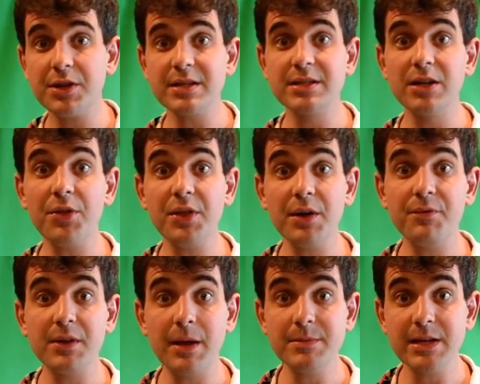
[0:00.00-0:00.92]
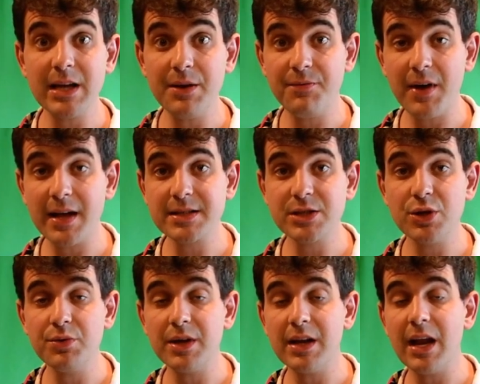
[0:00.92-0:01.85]
there's nothing for them to confess
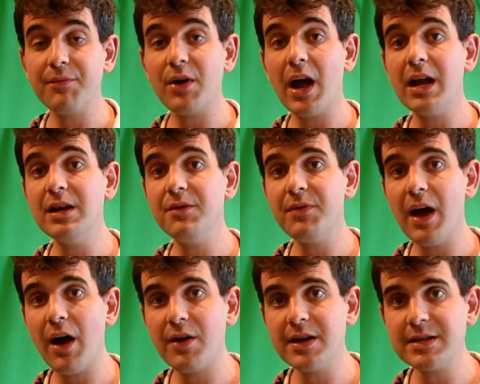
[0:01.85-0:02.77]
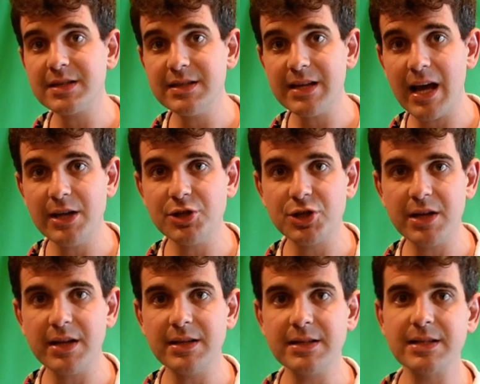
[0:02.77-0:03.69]
to, they never had nefarious
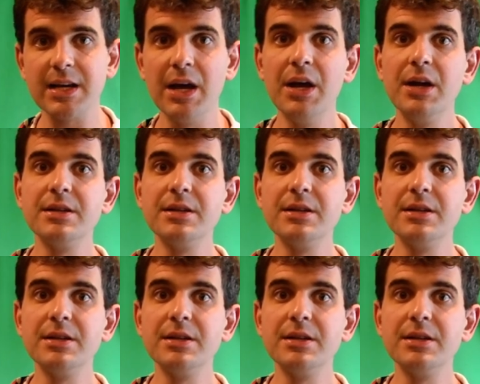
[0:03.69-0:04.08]
intentions.